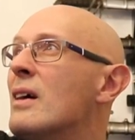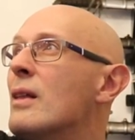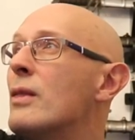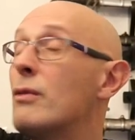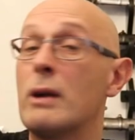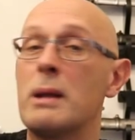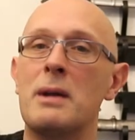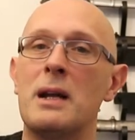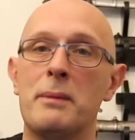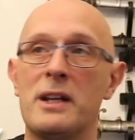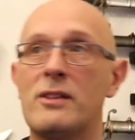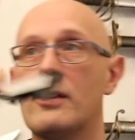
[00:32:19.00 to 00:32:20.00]
3
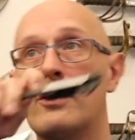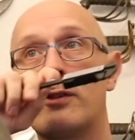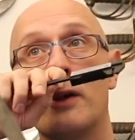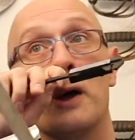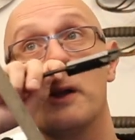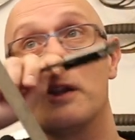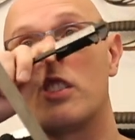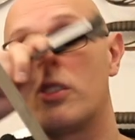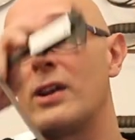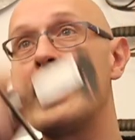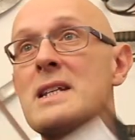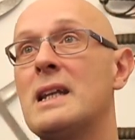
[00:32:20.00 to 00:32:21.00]
millimeters. So it
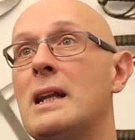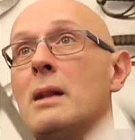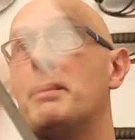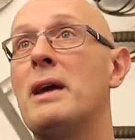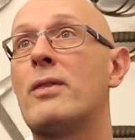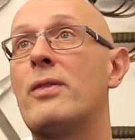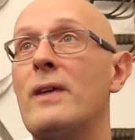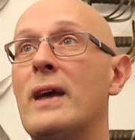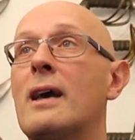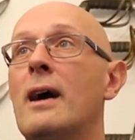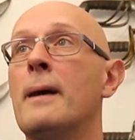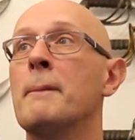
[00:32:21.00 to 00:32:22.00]
stays a little bit
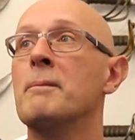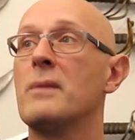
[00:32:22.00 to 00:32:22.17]
thicker